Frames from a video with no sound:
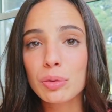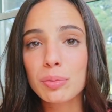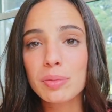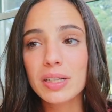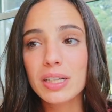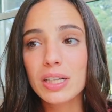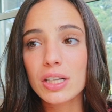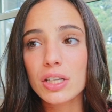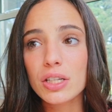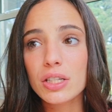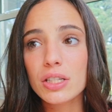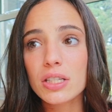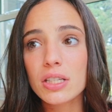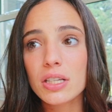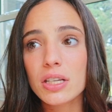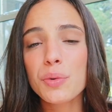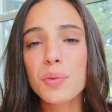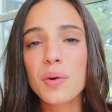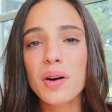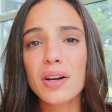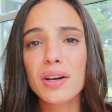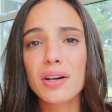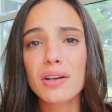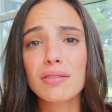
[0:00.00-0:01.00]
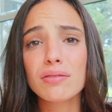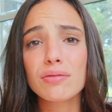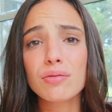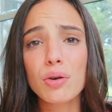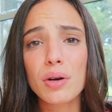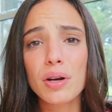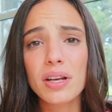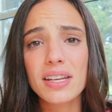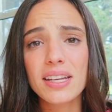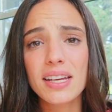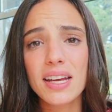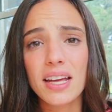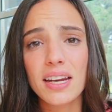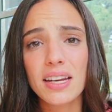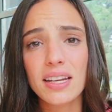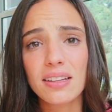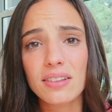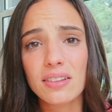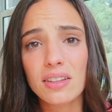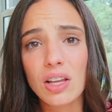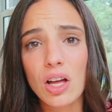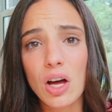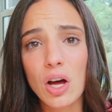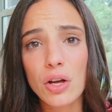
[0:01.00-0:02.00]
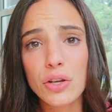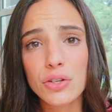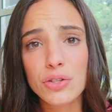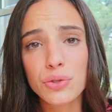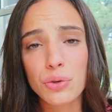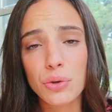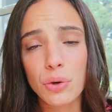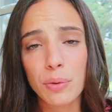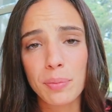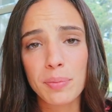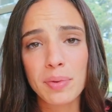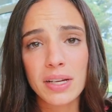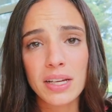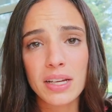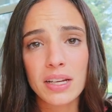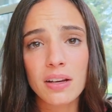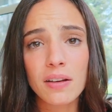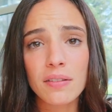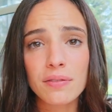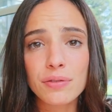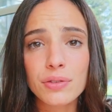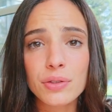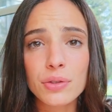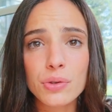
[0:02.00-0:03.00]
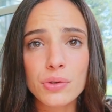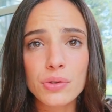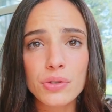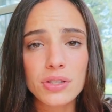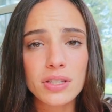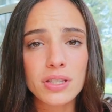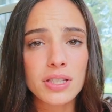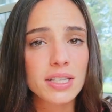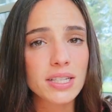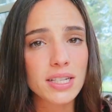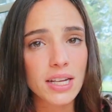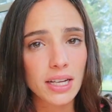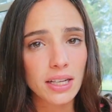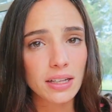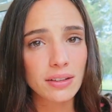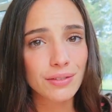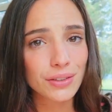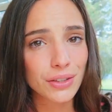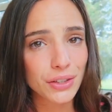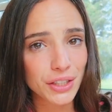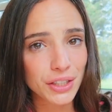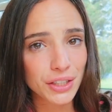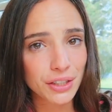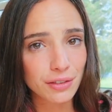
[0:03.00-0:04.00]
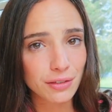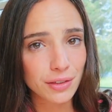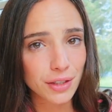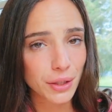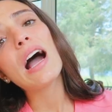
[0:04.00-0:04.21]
because you want to avoid getting lost or being confused the day of your interview.